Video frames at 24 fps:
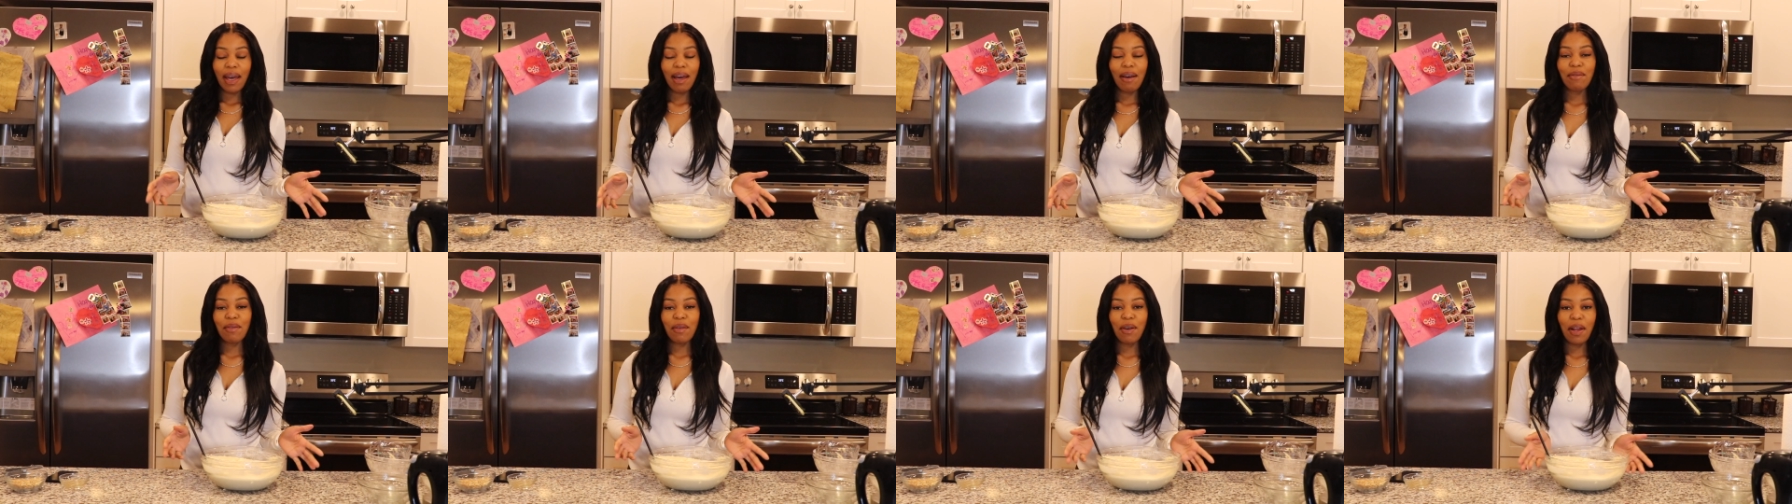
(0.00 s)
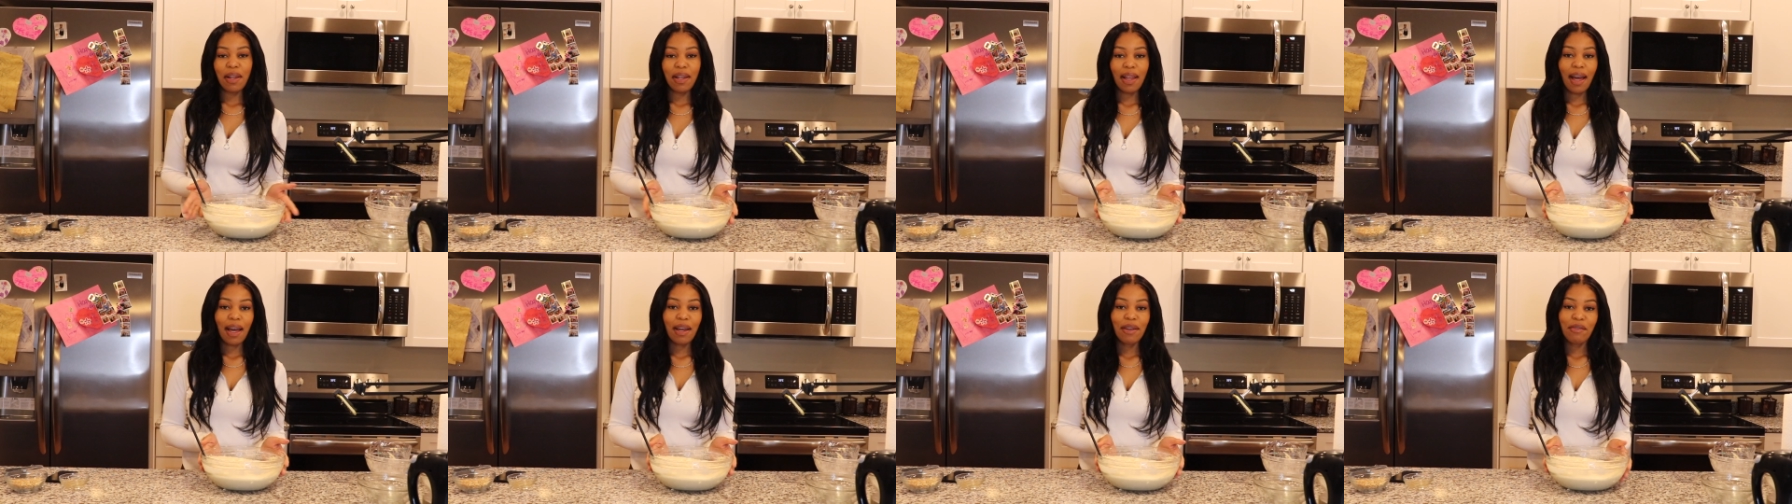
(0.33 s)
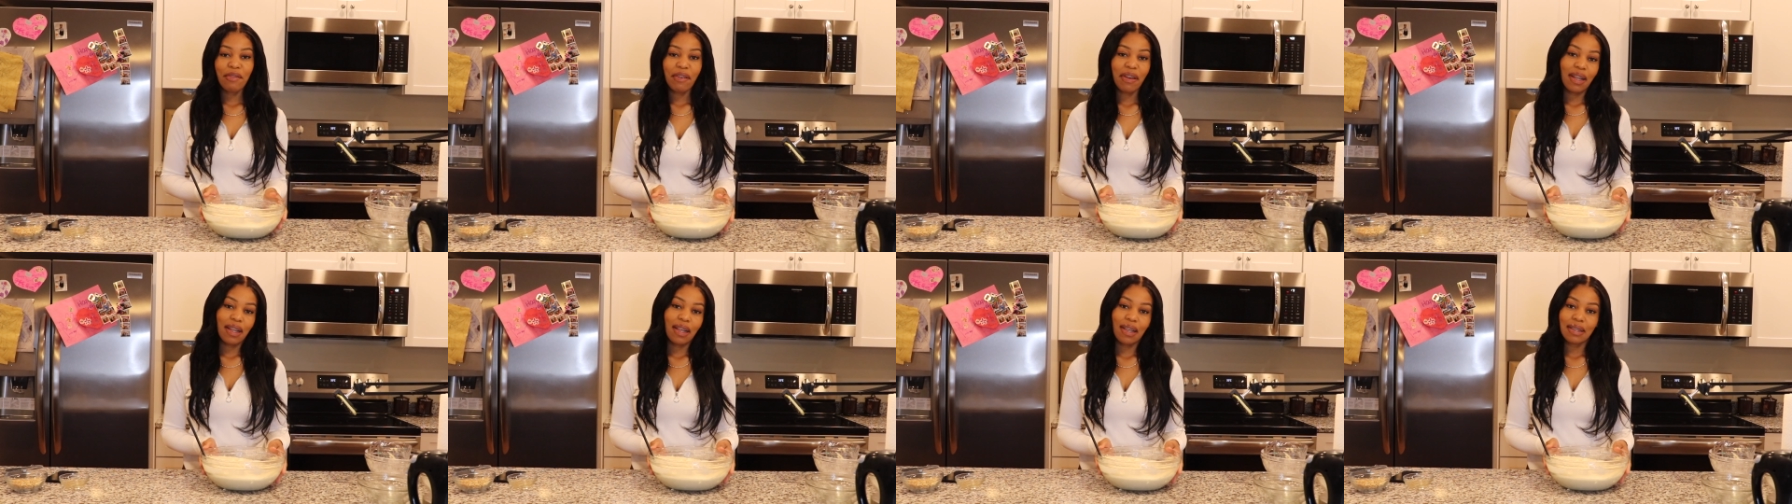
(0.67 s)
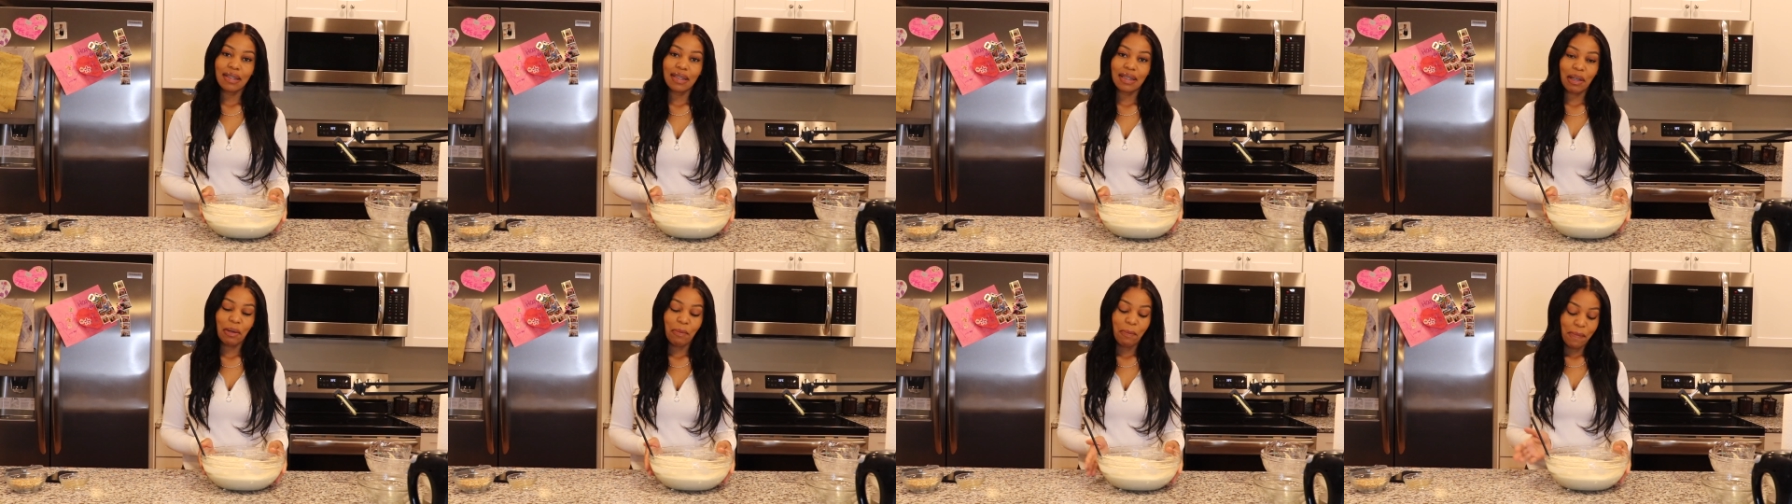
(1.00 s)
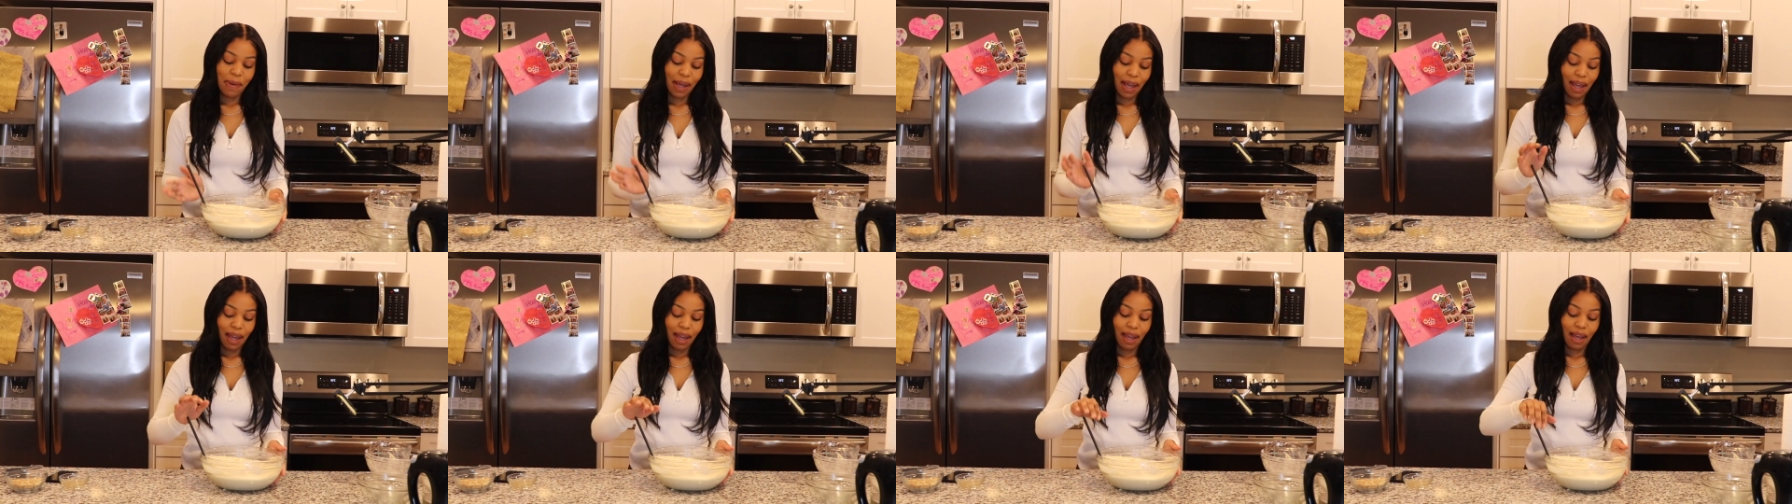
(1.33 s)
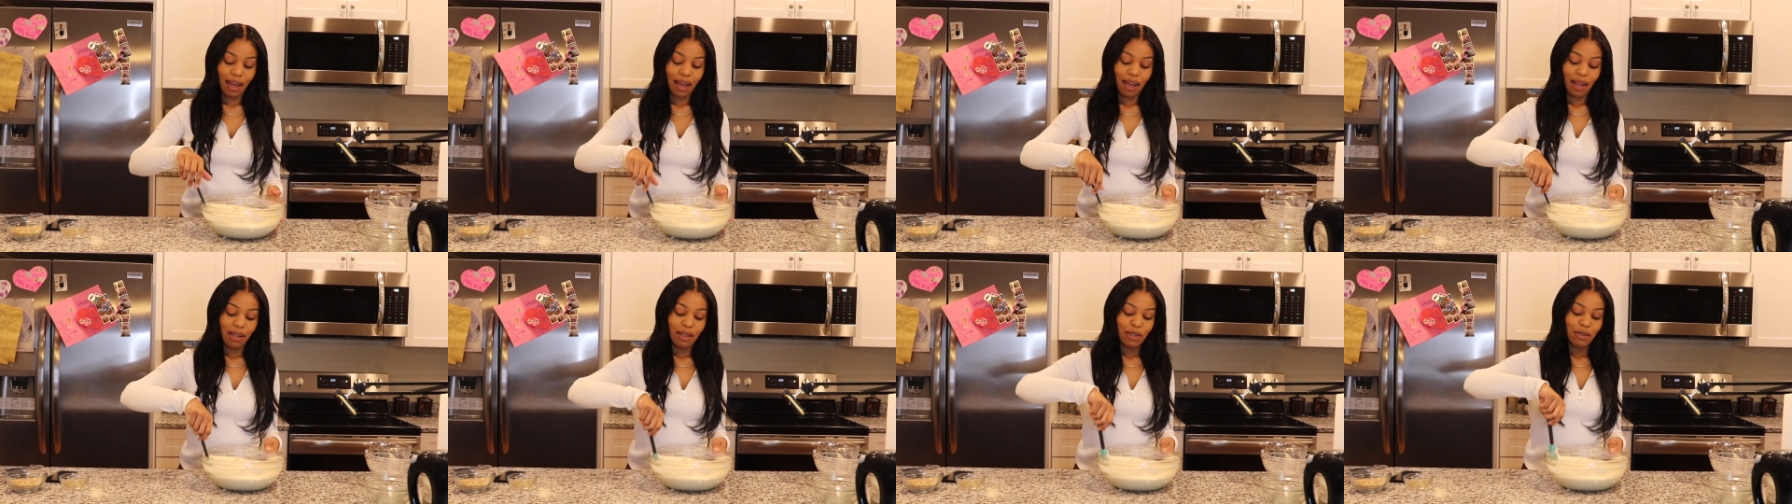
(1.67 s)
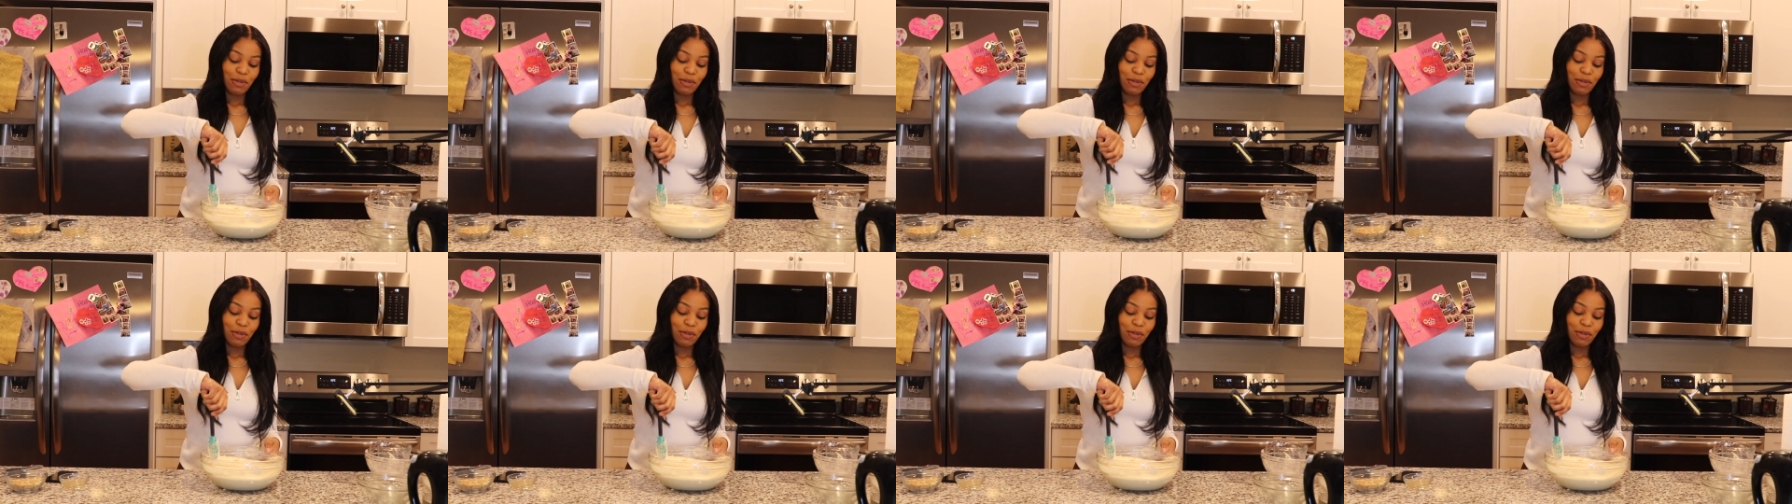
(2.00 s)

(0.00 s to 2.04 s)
have all our ingredients combined,